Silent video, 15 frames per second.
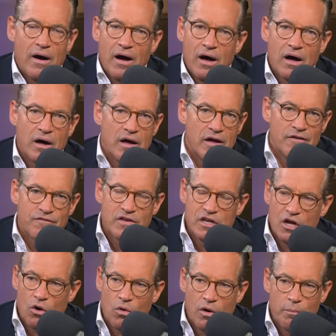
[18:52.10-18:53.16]
Uh, if you
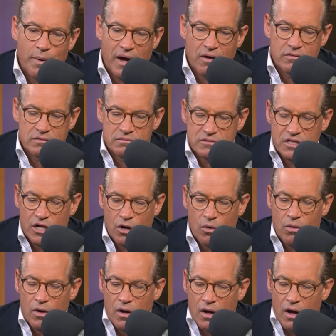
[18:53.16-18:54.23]
know about, you
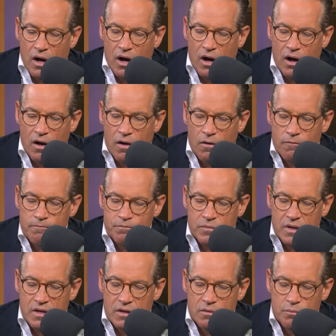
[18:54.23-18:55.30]
know, uh,
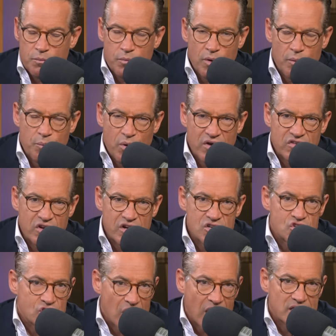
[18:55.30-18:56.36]

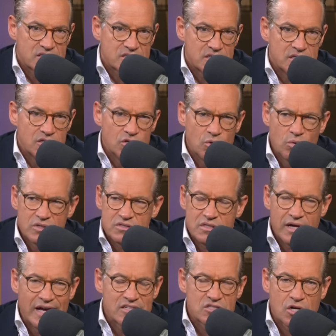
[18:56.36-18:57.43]
President Johnson, who was
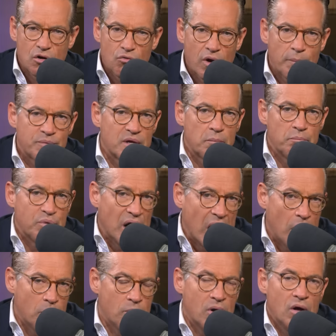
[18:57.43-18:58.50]
as corrupt a
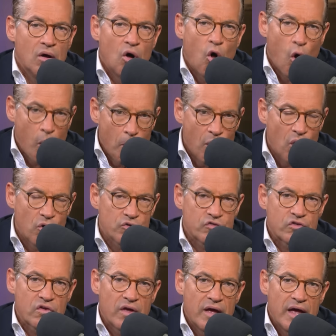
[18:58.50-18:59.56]
bum
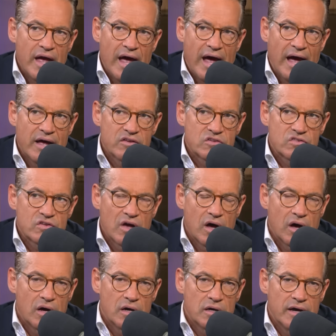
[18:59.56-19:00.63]
almost as
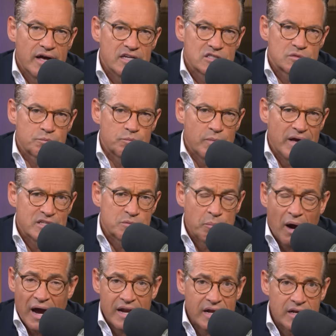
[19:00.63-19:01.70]
uh, as as
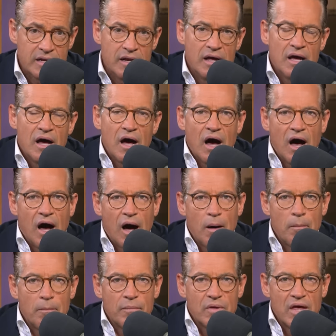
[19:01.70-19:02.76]
Biden,
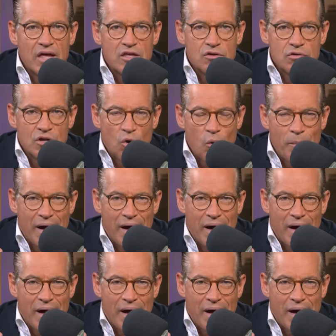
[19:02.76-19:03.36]
um, you know